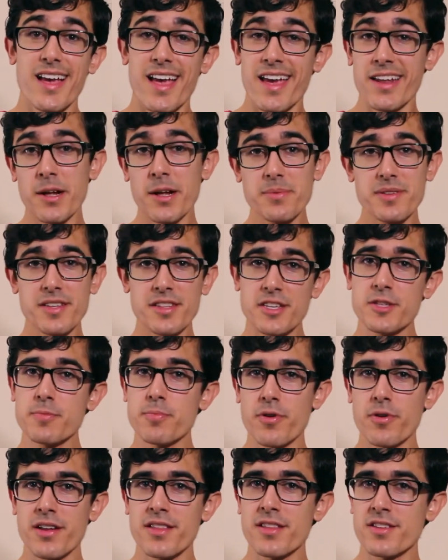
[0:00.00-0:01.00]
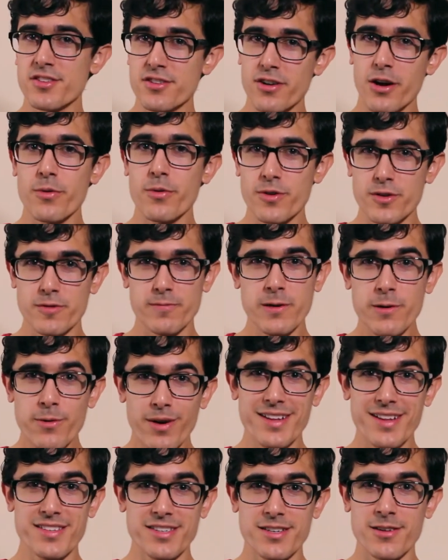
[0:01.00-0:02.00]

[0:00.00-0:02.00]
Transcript: And up to this point in the Star Wars Rewind